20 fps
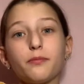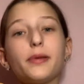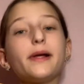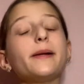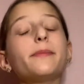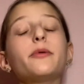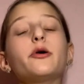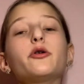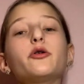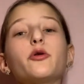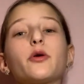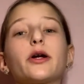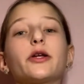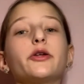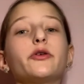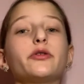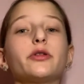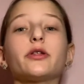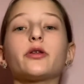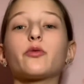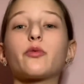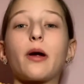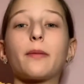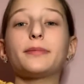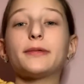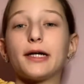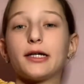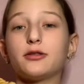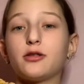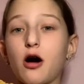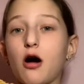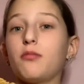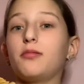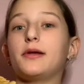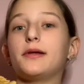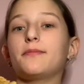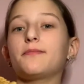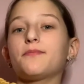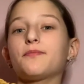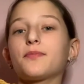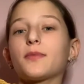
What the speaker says: people who are new to the reptile hobby.